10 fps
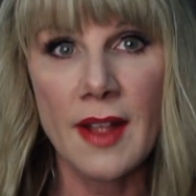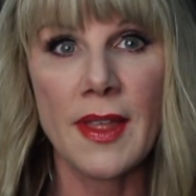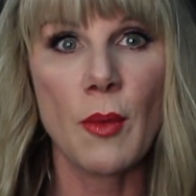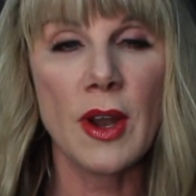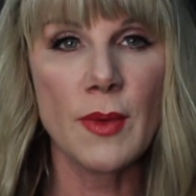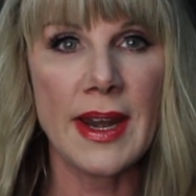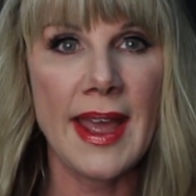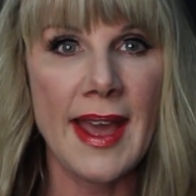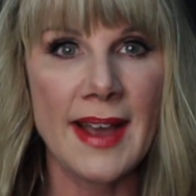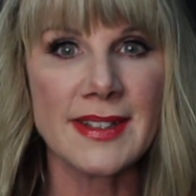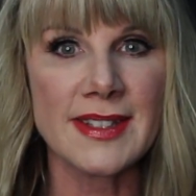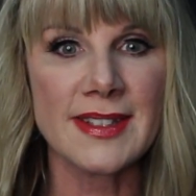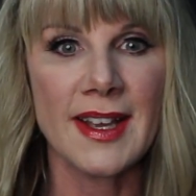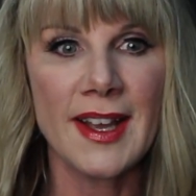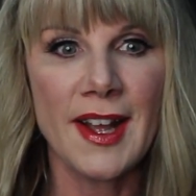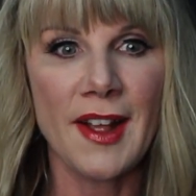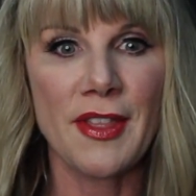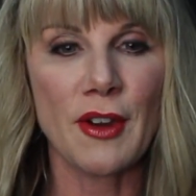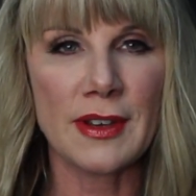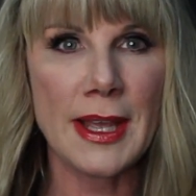They want to enhance
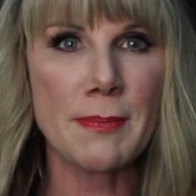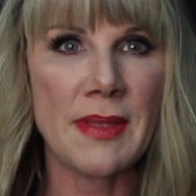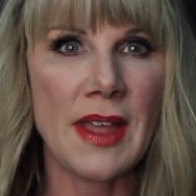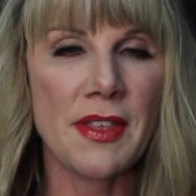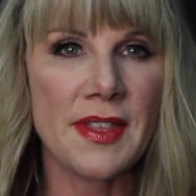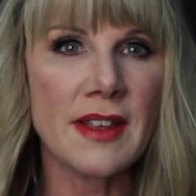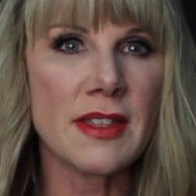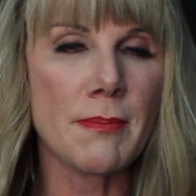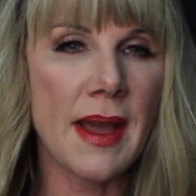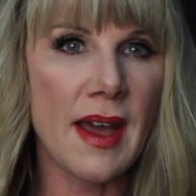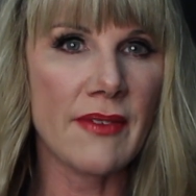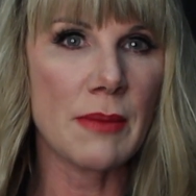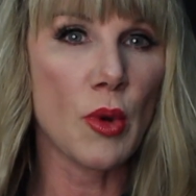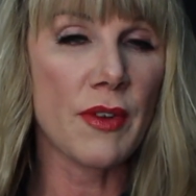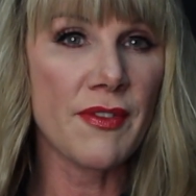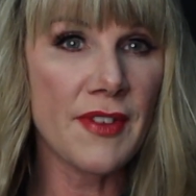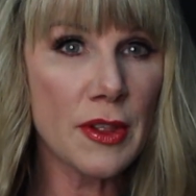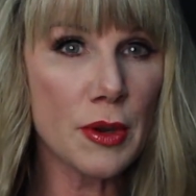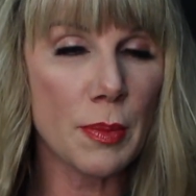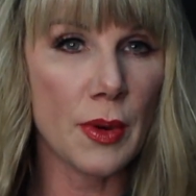their lip and they think that by having more
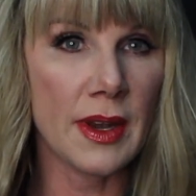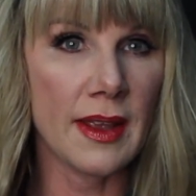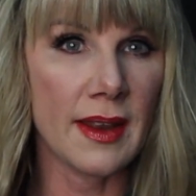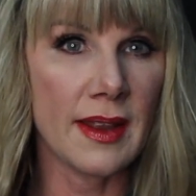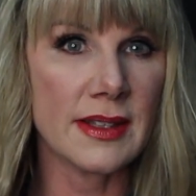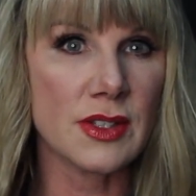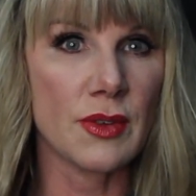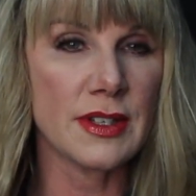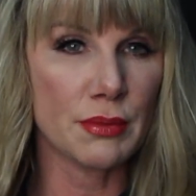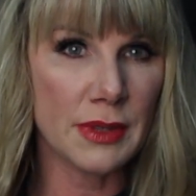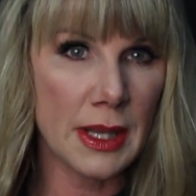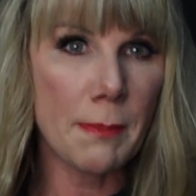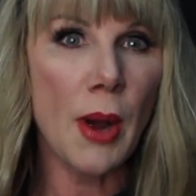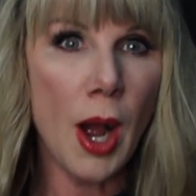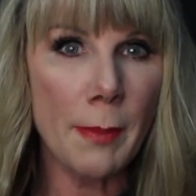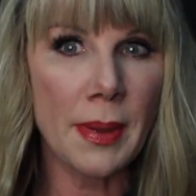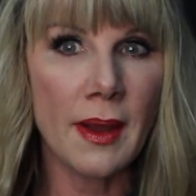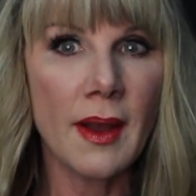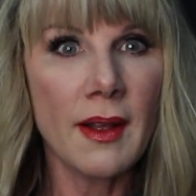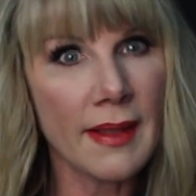filler put in, it's going to really pop
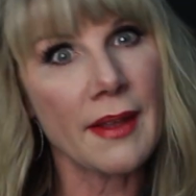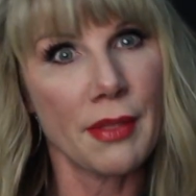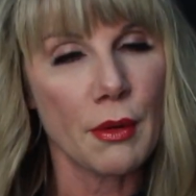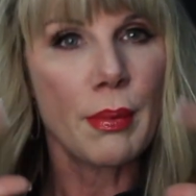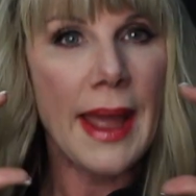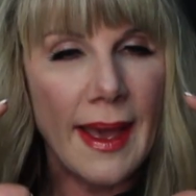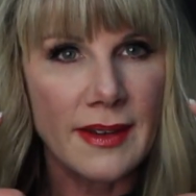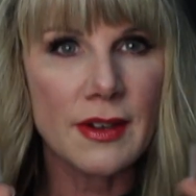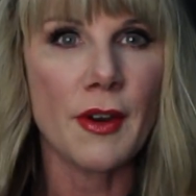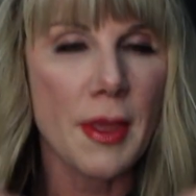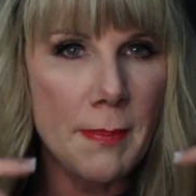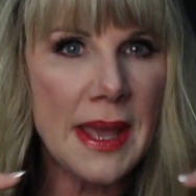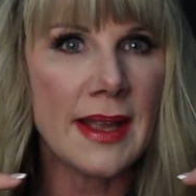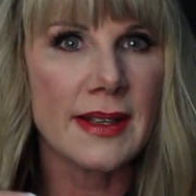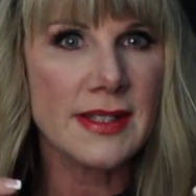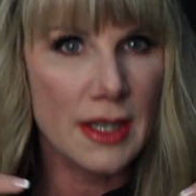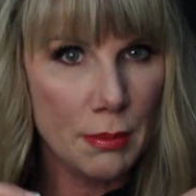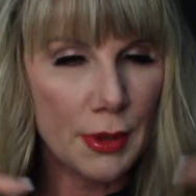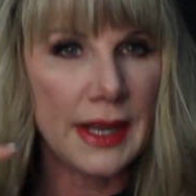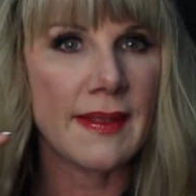like the red or the pink. It's going
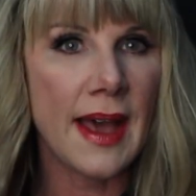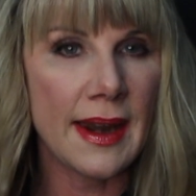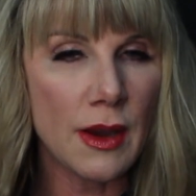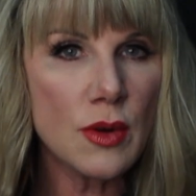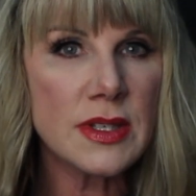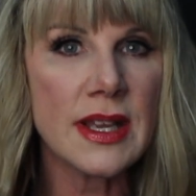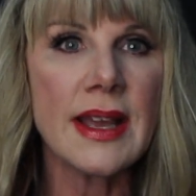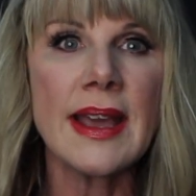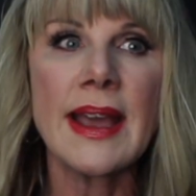to bring that out.